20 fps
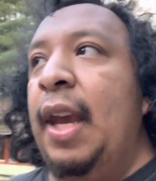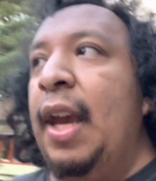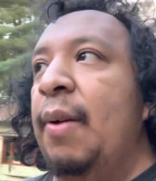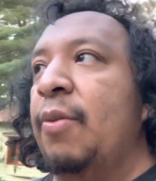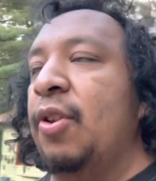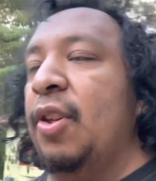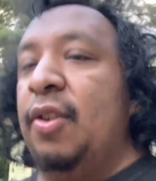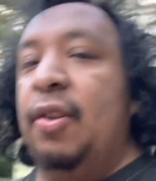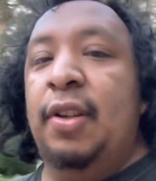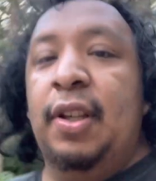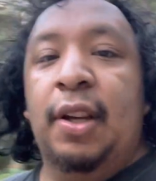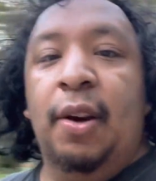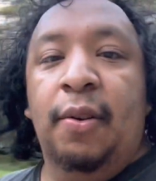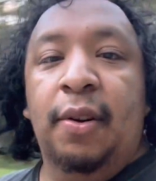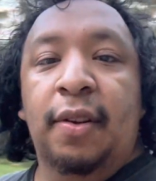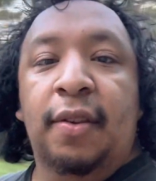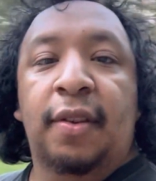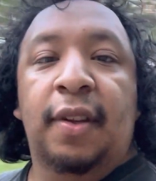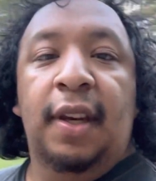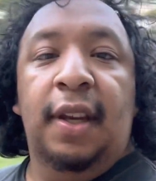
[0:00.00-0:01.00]
it was just good to go to the
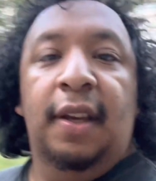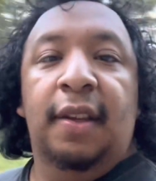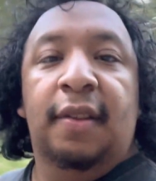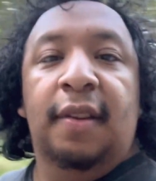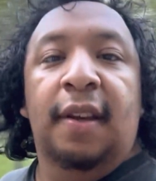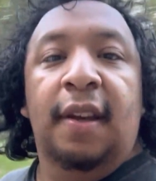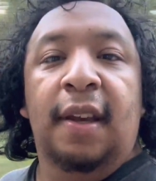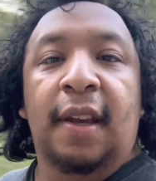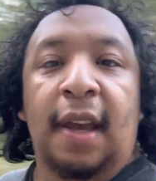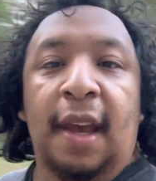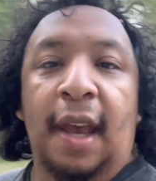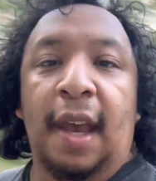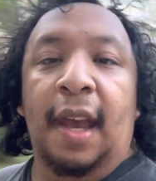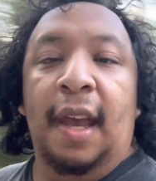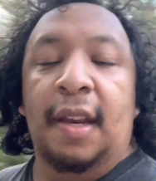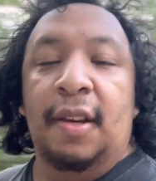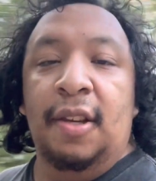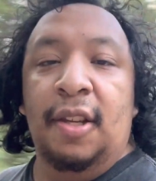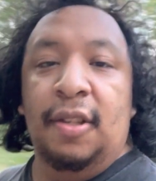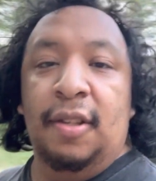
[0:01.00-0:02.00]
cities
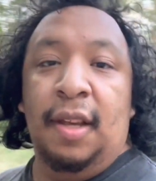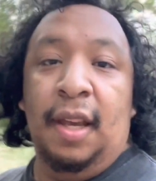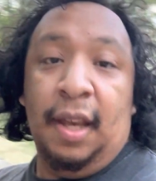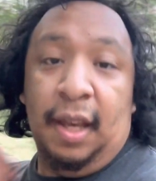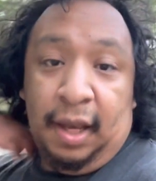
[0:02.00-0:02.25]
and just